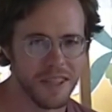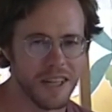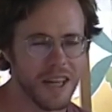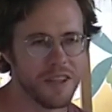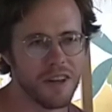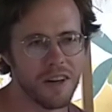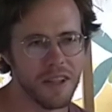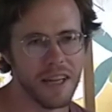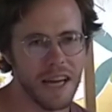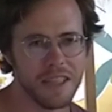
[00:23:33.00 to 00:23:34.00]
and there are
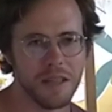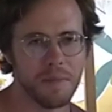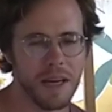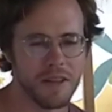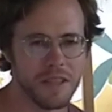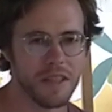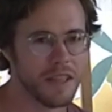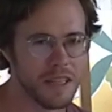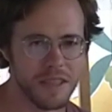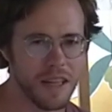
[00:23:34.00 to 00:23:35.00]
lead acid batteries that
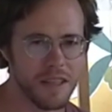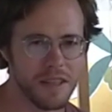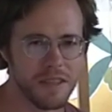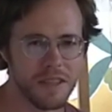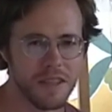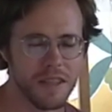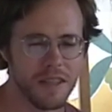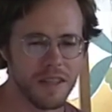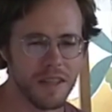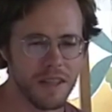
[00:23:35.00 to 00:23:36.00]
last 10 years,
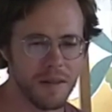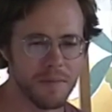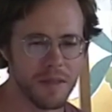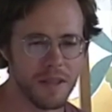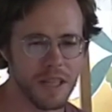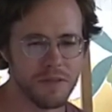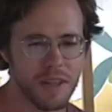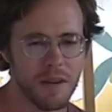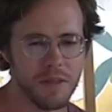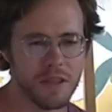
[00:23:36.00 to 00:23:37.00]
that last
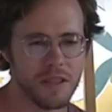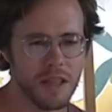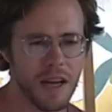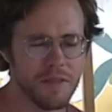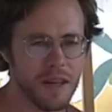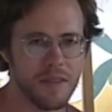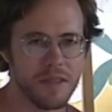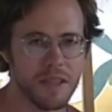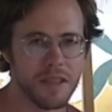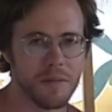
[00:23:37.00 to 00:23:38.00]
5 years. I've
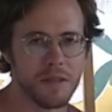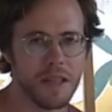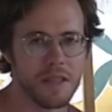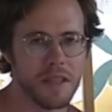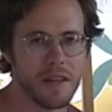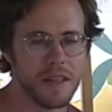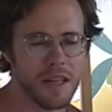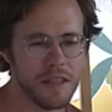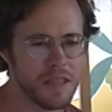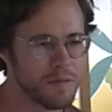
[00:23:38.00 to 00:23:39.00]
seen some sites on the
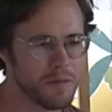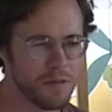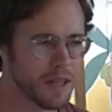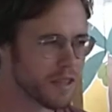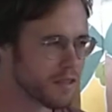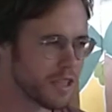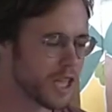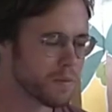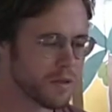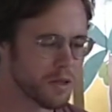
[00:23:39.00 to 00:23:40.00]
internet that seem like
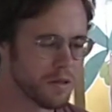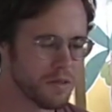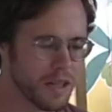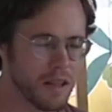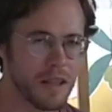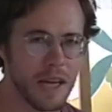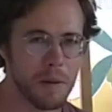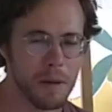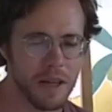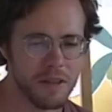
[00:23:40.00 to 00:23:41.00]
desperately defending
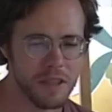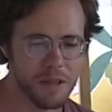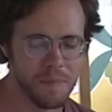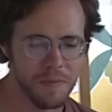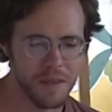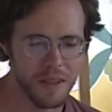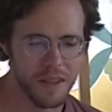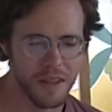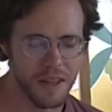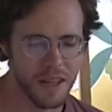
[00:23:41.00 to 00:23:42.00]
Li-ion batteries,
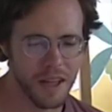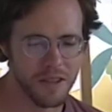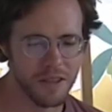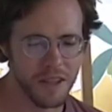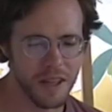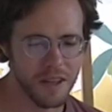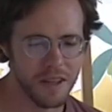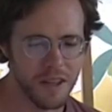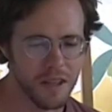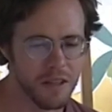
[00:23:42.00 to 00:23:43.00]
and they're like,
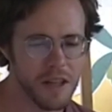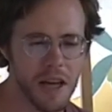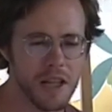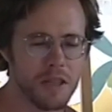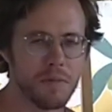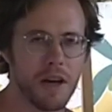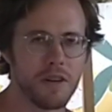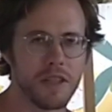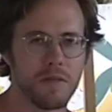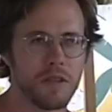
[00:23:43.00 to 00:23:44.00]
lead acid
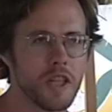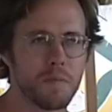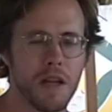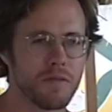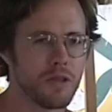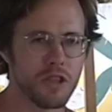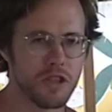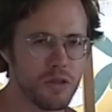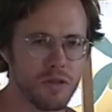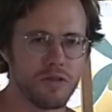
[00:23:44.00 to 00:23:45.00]
batteries have a lifespan of only
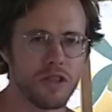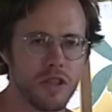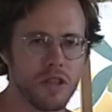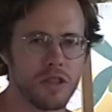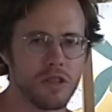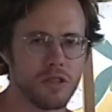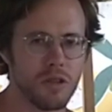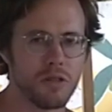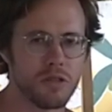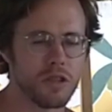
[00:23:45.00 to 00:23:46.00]
2 to 3 years in your
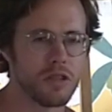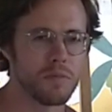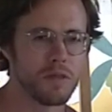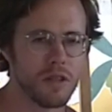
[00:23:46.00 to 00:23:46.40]
solar system.